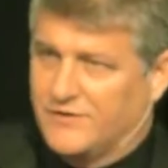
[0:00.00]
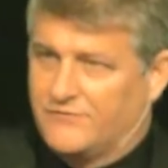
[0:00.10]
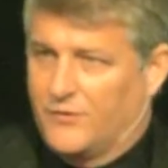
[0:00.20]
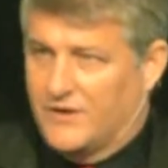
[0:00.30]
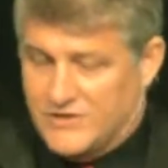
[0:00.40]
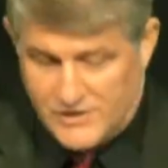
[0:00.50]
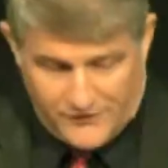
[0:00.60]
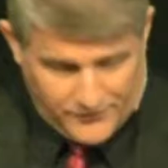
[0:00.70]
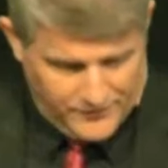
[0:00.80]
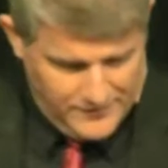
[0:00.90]
and for each
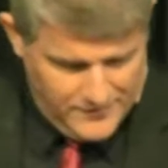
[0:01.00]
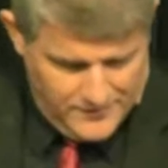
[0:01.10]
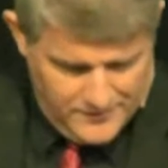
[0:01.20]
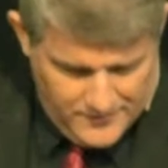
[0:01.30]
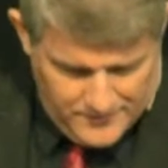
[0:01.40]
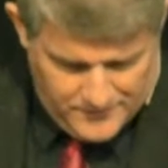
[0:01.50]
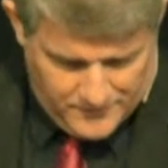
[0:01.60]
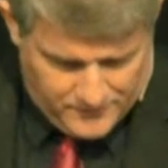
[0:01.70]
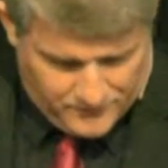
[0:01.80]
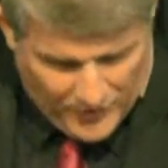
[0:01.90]
other?
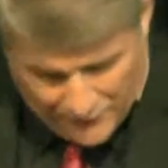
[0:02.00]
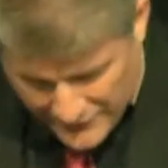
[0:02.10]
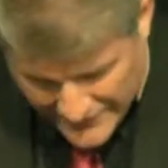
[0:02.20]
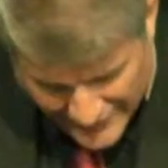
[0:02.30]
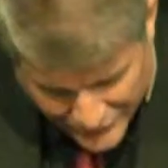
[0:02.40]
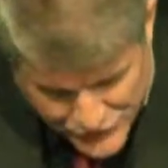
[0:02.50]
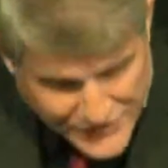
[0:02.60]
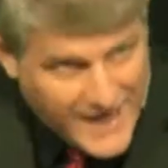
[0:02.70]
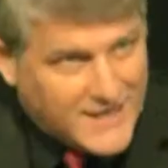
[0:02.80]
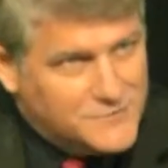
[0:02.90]
Well, we
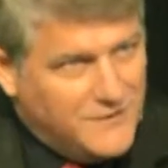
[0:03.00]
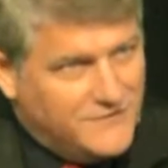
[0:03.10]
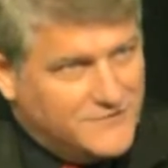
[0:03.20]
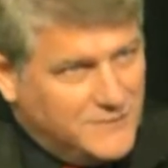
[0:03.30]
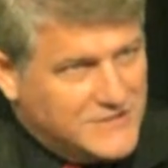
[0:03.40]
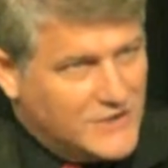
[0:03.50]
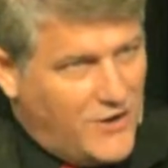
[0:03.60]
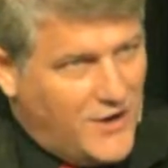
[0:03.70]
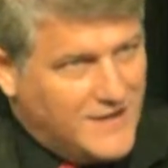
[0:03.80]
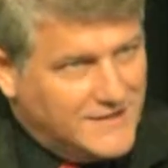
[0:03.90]
understand as we we
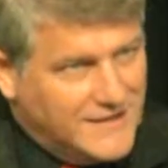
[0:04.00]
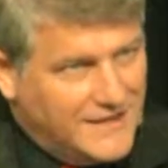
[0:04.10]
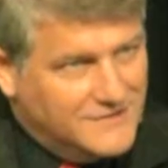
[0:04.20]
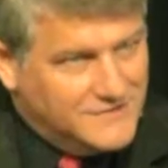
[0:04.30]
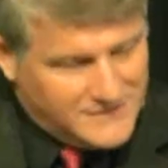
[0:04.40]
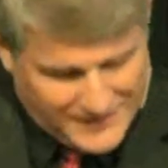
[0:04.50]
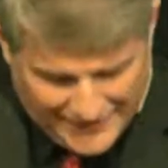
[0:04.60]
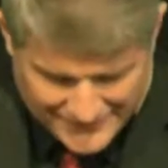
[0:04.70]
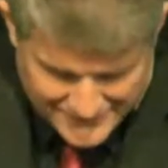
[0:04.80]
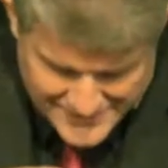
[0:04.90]
saw in, in,
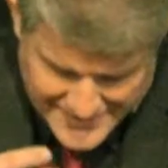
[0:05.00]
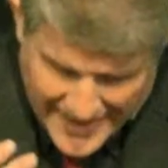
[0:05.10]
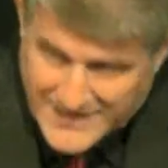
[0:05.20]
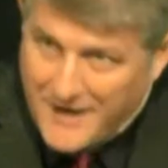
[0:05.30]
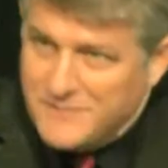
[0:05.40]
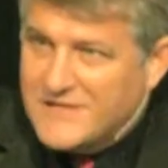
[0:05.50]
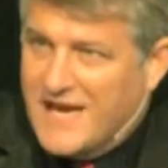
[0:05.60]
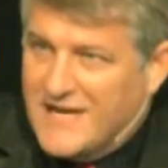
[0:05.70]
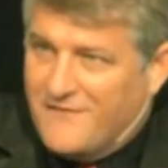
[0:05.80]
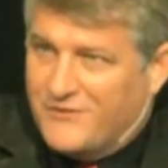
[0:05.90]
in Stand Up,
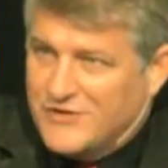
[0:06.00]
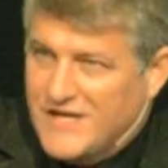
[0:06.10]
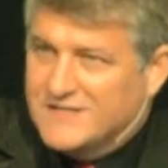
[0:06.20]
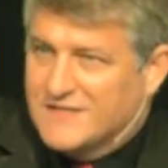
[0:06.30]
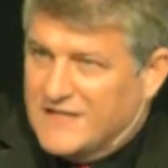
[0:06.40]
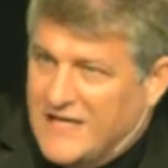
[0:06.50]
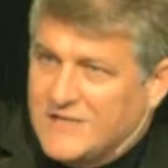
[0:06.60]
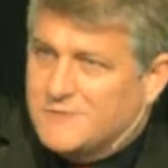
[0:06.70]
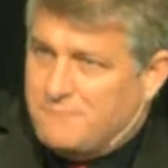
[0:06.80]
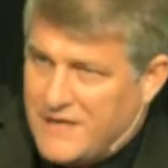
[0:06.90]
Stand Up for Jesus,
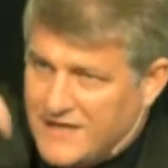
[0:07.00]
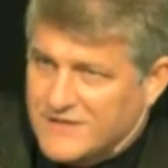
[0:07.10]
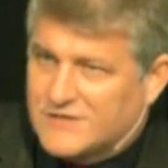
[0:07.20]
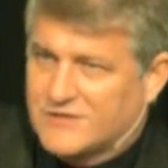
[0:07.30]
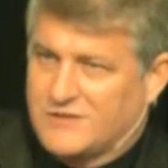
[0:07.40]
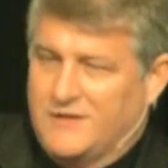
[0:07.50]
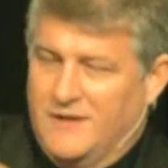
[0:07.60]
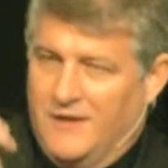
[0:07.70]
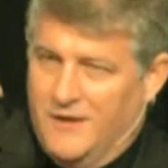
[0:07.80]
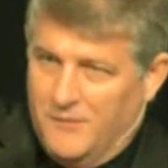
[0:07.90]
each piece
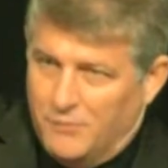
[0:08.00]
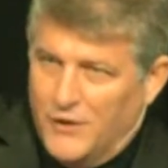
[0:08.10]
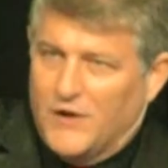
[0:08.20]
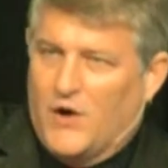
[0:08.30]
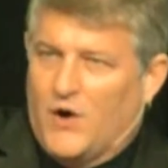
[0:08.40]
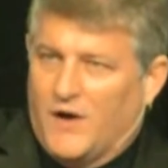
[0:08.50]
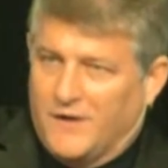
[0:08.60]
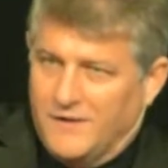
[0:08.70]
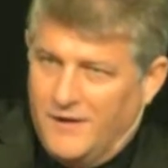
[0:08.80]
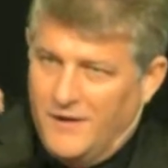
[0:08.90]
put
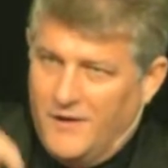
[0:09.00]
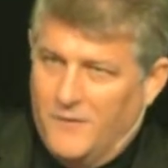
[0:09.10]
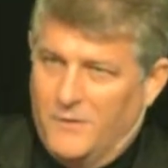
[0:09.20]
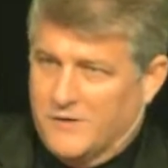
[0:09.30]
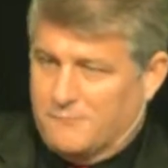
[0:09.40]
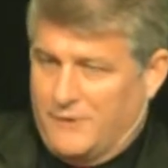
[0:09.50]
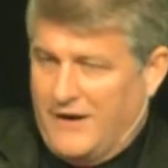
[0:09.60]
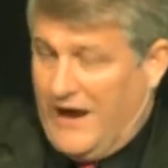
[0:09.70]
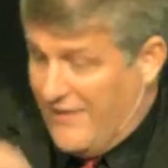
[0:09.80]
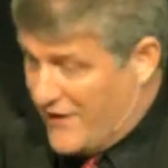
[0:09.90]
on with
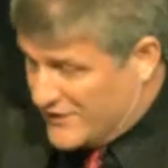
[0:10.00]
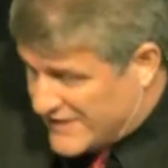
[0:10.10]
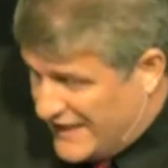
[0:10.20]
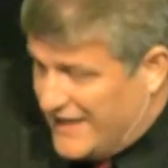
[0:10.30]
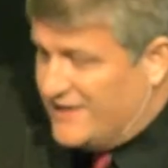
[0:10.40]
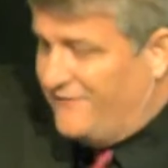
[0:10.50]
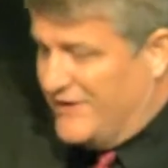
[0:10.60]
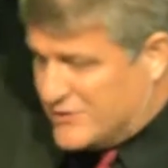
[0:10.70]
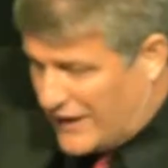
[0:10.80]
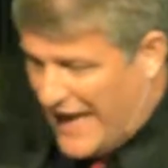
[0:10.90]
prayer. And there is an
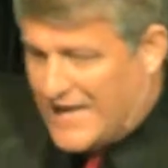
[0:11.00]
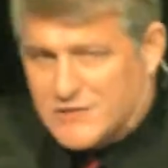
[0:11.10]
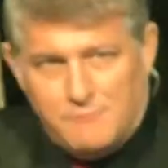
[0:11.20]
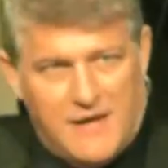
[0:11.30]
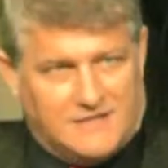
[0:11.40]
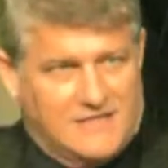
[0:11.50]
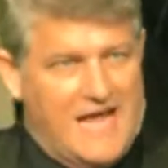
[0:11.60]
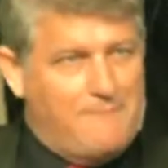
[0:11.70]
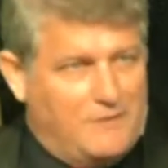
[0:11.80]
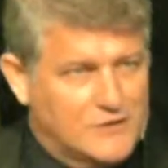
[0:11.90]
individual aspect to
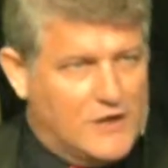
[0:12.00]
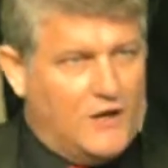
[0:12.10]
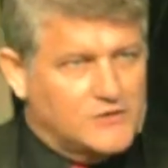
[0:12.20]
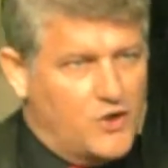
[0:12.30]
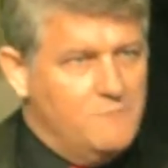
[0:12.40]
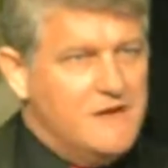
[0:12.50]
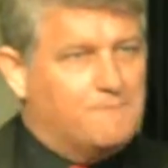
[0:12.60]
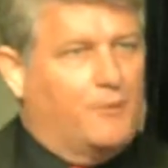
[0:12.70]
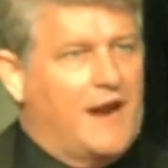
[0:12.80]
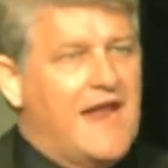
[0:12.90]
that, but there's also me
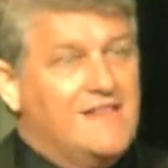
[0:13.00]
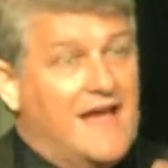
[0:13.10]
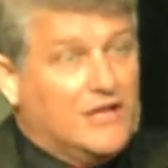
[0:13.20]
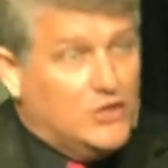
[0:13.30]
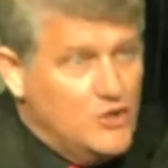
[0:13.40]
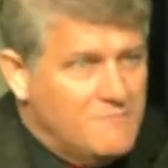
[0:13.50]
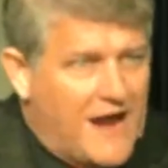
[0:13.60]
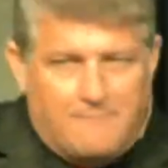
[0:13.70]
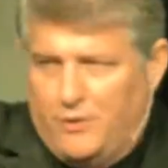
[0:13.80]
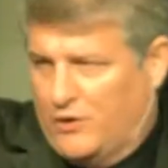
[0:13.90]
praying that you
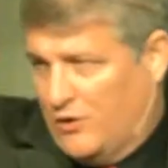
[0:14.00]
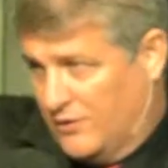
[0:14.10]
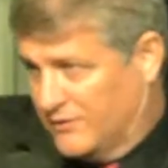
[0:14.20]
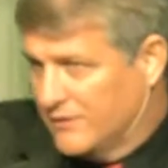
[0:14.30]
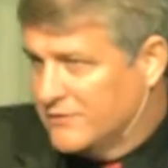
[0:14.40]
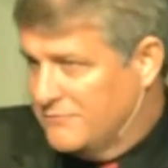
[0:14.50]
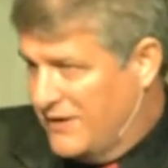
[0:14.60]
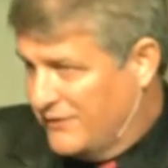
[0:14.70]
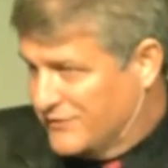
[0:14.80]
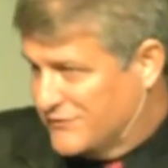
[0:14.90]
might put on the
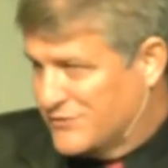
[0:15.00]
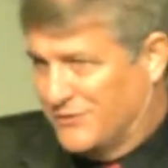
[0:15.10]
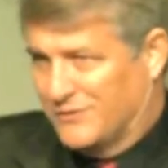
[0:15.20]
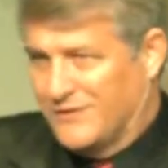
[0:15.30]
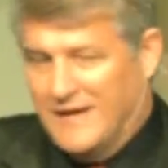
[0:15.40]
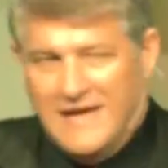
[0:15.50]
belt of truth,